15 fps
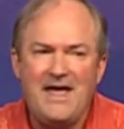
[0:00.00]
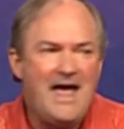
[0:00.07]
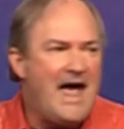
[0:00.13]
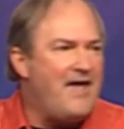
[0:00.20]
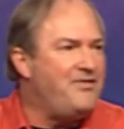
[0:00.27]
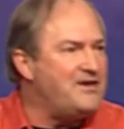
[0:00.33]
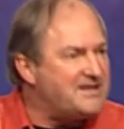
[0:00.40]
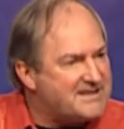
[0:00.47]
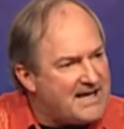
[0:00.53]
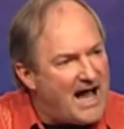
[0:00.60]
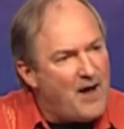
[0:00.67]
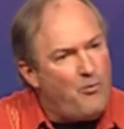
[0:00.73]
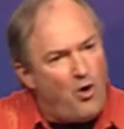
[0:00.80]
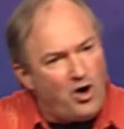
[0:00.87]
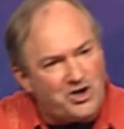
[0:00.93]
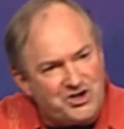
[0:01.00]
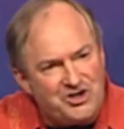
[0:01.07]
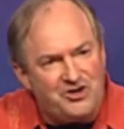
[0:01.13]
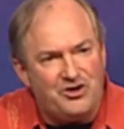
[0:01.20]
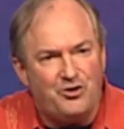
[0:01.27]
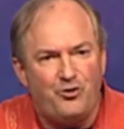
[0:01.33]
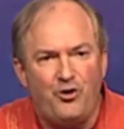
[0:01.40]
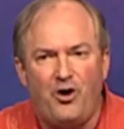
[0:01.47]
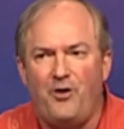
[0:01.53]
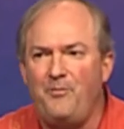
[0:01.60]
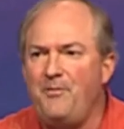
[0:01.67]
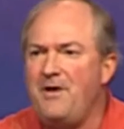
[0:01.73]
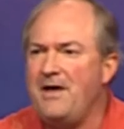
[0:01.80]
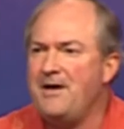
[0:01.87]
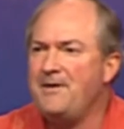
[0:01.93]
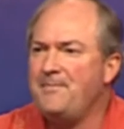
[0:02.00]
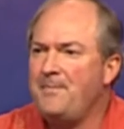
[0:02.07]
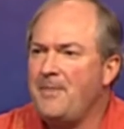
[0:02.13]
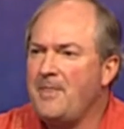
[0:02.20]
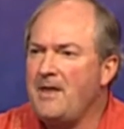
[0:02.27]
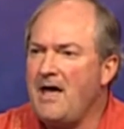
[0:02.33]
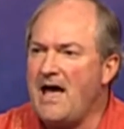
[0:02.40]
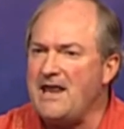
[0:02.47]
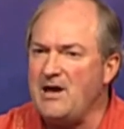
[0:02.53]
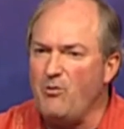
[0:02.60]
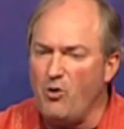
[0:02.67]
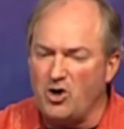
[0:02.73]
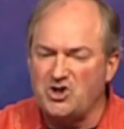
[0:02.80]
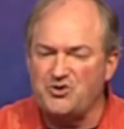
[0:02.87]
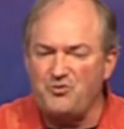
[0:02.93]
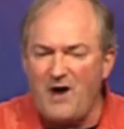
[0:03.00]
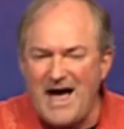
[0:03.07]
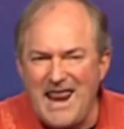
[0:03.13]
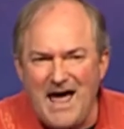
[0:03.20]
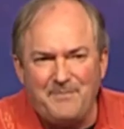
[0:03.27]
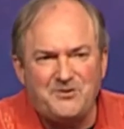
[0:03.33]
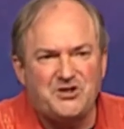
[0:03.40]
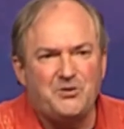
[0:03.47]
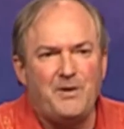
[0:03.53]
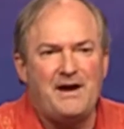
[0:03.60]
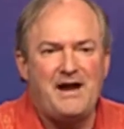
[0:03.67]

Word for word: And this guy walks in the room and he walks right up to it.